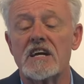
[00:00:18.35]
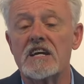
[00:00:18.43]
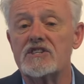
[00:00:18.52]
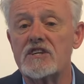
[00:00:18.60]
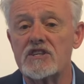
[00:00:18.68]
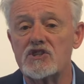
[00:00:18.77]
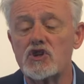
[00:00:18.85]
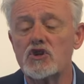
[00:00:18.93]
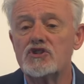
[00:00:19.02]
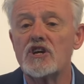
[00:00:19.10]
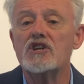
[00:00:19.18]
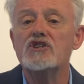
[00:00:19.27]
It's good
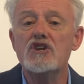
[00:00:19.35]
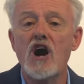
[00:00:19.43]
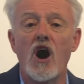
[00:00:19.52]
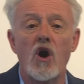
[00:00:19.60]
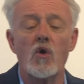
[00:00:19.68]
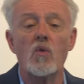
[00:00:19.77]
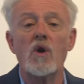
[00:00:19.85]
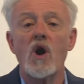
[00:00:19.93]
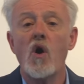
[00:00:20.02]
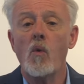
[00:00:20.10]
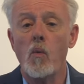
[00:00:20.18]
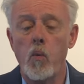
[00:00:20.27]
to know
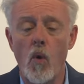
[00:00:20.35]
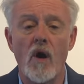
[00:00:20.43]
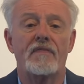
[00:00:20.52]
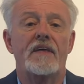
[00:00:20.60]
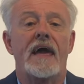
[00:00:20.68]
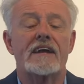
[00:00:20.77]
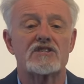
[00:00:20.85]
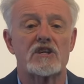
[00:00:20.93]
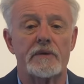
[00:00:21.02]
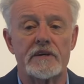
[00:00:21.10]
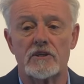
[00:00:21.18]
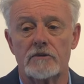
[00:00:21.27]
what the heck's
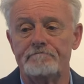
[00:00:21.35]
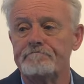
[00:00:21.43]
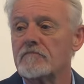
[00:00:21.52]
going on.